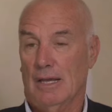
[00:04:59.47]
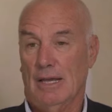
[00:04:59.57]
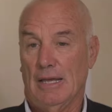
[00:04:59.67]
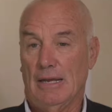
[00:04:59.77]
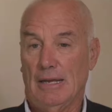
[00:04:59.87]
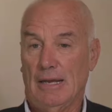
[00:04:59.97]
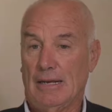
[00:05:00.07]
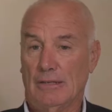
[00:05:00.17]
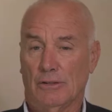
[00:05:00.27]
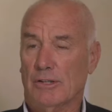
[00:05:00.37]
And
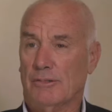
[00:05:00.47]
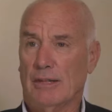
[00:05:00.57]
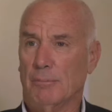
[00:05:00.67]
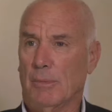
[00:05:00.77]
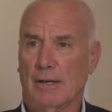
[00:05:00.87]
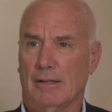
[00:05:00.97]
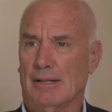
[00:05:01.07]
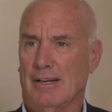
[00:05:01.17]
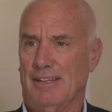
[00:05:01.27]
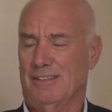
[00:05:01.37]
I looked at that model
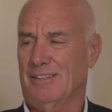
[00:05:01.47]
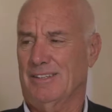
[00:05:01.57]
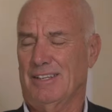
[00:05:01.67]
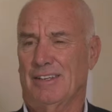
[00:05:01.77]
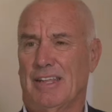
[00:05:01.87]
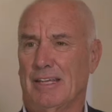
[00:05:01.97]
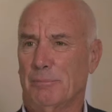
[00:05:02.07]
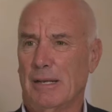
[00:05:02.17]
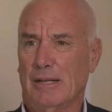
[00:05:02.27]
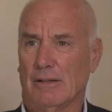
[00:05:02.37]
and I didn't think it
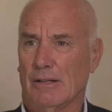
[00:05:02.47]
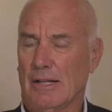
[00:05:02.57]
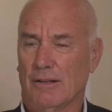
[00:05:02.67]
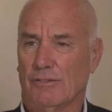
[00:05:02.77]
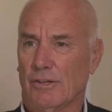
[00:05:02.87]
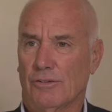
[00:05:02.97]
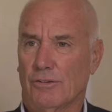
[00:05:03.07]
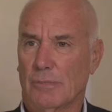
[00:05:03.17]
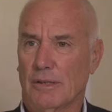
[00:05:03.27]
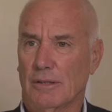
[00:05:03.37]
made a lot of sense
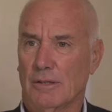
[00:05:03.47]
to me.